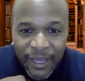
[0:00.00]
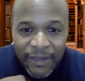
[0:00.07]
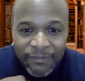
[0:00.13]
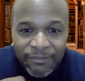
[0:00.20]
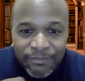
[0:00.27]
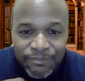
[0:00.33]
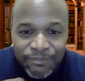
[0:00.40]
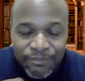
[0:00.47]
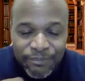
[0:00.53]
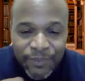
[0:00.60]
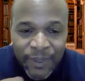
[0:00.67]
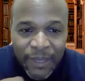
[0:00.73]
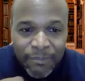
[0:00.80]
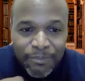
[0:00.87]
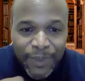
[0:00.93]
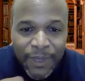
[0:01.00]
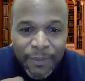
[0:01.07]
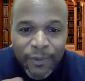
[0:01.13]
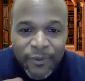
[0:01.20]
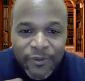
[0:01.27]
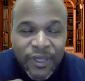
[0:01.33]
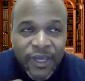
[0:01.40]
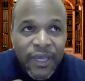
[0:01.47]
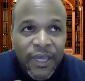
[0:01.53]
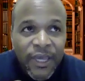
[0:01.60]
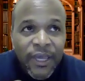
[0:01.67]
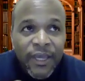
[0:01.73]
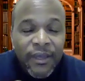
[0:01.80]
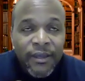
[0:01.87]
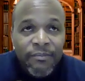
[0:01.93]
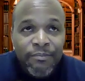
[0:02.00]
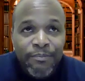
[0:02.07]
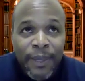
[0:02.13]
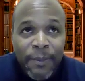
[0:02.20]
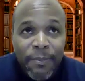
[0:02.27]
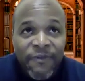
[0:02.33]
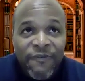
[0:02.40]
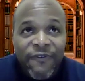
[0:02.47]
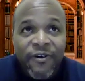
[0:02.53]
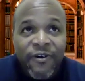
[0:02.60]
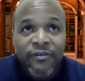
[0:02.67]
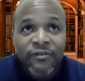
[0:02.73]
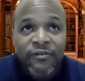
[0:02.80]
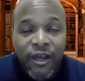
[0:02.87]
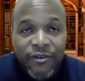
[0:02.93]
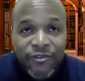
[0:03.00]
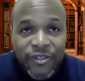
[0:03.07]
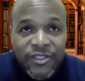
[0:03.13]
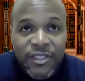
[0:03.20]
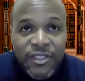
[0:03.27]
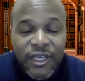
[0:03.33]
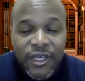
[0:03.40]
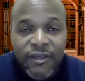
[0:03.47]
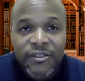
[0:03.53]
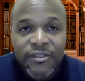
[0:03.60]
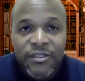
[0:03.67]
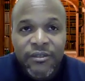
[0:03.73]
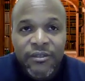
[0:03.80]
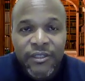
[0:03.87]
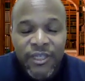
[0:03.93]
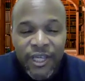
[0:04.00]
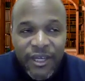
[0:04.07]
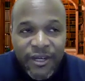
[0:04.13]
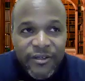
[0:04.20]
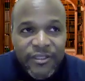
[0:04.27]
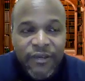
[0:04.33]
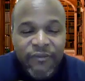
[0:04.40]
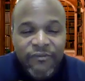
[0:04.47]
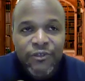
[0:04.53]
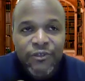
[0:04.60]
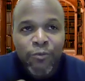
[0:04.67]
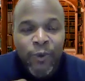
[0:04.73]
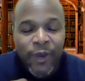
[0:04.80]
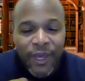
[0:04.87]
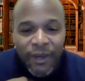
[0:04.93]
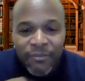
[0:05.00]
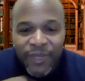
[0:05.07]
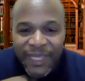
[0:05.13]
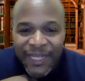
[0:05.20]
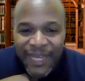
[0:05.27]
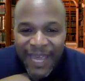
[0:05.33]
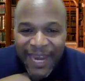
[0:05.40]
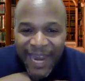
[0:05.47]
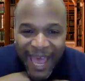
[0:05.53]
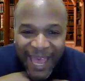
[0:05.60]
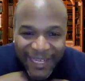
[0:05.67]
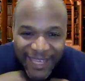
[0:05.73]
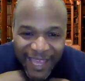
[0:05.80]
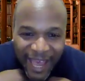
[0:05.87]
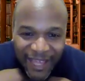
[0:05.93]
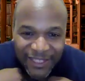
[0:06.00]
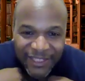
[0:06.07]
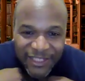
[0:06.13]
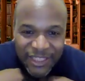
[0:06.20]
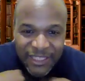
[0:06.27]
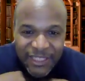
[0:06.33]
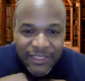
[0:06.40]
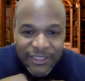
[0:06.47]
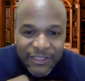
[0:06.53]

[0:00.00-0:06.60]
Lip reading: And people for hundreds of years have swam in that ideology.